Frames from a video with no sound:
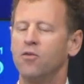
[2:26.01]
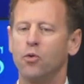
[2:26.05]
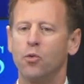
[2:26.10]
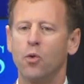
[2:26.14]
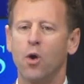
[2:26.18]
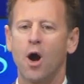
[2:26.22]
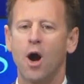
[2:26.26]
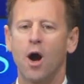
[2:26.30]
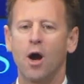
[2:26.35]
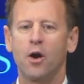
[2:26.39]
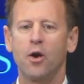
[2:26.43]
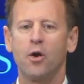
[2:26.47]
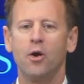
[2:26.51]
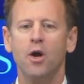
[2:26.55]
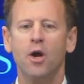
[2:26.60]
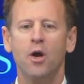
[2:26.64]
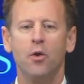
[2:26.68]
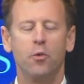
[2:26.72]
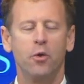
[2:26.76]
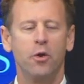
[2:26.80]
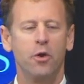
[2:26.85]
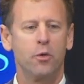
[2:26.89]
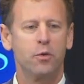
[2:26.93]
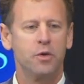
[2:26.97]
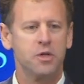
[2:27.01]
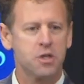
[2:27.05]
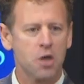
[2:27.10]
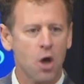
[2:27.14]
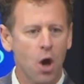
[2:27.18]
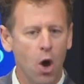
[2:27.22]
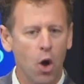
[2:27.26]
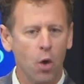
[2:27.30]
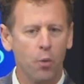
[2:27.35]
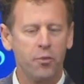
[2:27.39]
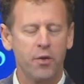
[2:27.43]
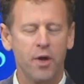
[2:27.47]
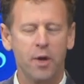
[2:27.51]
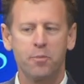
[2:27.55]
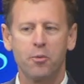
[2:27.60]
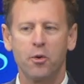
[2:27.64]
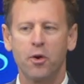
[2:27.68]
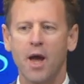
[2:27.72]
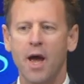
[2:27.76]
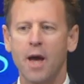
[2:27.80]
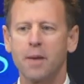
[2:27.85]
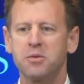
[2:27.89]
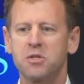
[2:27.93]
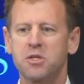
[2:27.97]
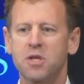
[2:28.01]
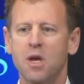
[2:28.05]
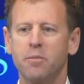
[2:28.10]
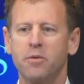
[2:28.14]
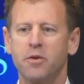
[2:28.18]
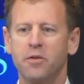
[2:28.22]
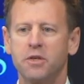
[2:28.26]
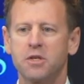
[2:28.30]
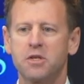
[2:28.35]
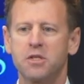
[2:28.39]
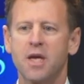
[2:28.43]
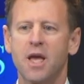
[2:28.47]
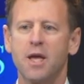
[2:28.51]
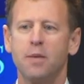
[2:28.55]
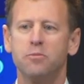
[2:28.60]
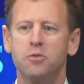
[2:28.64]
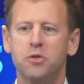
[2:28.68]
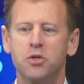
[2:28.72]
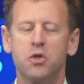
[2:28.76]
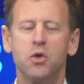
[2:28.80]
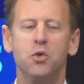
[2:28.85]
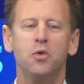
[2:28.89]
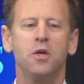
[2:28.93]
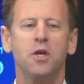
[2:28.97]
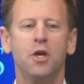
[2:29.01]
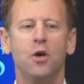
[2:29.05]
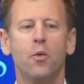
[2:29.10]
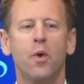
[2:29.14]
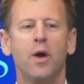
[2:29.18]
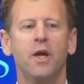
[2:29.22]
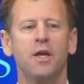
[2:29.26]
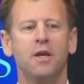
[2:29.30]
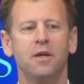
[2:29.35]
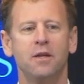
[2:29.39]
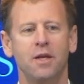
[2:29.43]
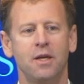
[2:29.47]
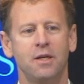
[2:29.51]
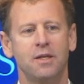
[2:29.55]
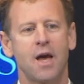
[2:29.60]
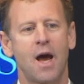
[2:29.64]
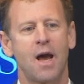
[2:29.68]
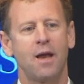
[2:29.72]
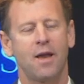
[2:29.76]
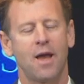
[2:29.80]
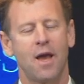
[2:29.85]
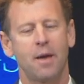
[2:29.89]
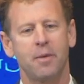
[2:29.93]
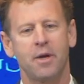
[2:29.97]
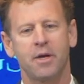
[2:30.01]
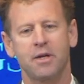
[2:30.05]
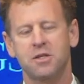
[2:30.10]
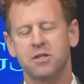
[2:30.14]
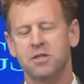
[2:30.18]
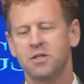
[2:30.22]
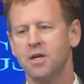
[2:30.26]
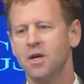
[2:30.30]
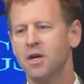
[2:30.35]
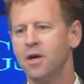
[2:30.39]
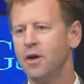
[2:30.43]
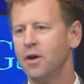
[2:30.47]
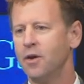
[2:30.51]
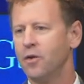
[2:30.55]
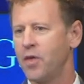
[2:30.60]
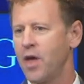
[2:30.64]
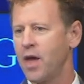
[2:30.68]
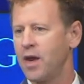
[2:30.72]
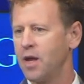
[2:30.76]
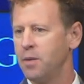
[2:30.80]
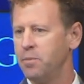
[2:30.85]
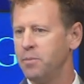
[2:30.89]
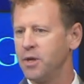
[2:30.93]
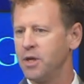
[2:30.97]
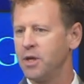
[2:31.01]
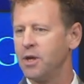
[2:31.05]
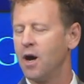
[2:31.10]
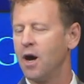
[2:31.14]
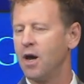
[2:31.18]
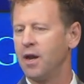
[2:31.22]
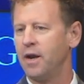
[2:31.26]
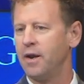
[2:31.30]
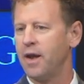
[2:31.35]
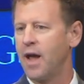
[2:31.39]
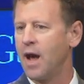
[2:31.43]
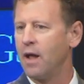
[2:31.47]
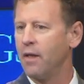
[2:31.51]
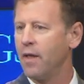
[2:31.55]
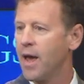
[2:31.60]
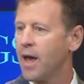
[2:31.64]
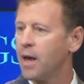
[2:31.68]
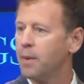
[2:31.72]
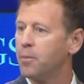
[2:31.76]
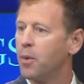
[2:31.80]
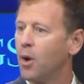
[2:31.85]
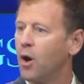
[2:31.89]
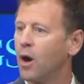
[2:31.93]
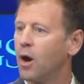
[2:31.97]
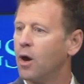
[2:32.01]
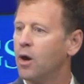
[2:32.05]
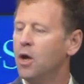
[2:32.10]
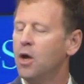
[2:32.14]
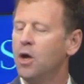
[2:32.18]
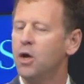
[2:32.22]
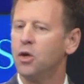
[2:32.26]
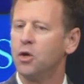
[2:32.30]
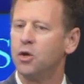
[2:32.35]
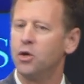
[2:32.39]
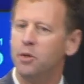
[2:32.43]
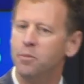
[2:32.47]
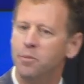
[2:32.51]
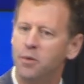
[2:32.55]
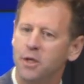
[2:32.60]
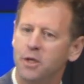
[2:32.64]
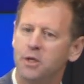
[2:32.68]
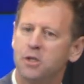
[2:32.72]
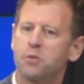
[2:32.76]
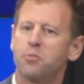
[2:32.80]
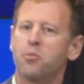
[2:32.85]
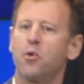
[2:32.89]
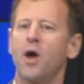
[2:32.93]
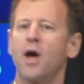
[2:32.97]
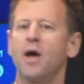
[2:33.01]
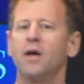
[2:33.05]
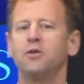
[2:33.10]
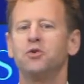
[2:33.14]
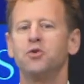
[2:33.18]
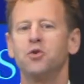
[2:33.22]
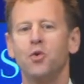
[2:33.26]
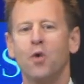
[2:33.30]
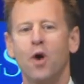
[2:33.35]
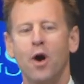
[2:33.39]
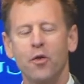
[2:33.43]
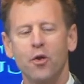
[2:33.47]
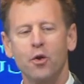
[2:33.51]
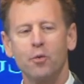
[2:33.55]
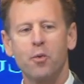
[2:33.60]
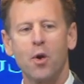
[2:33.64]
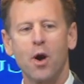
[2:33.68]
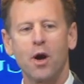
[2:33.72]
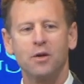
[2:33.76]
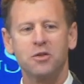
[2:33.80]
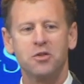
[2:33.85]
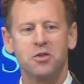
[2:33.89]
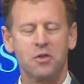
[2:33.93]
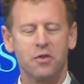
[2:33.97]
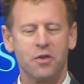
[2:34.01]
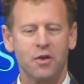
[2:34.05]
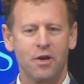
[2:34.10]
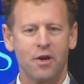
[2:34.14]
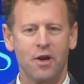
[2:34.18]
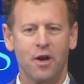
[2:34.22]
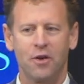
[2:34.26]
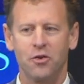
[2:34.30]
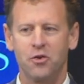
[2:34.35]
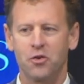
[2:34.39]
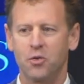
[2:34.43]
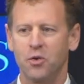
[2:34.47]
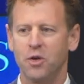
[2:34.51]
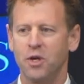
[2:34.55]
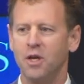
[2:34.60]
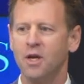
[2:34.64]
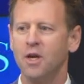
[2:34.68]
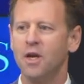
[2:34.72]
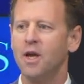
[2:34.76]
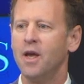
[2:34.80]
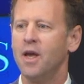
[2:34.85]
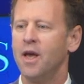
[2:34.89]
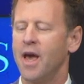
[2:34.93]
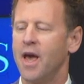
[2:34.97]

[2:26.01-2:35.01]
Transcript: of Iraq, where there was hope that perhaps some of the same Sunni awakening dynamics that had begun in Al Anbar could be spread to other parts of the country.